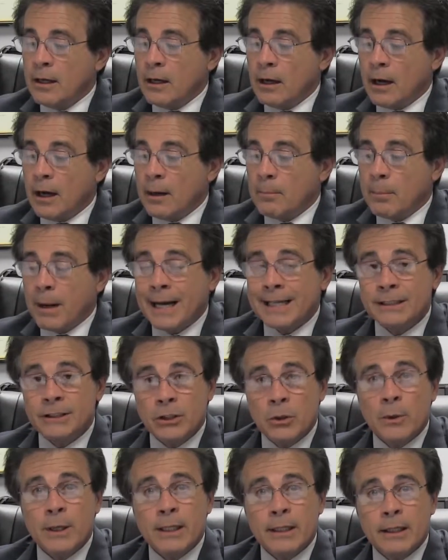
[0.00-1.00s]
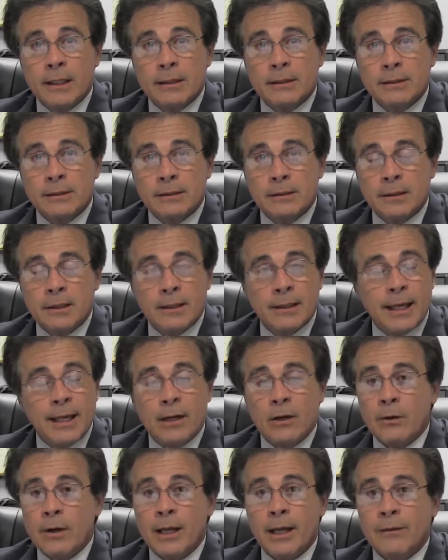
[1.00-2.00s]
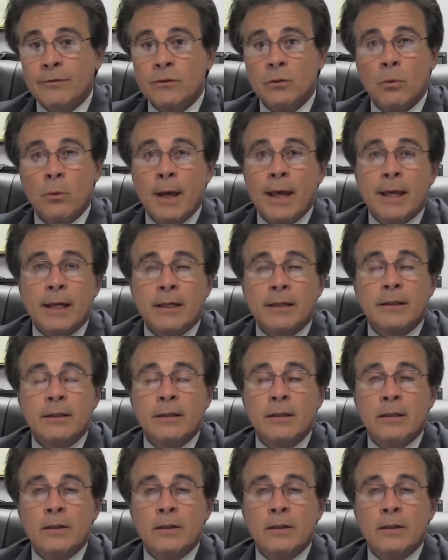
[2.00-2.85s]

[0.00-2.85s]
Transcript: By doing this, they don't have to wait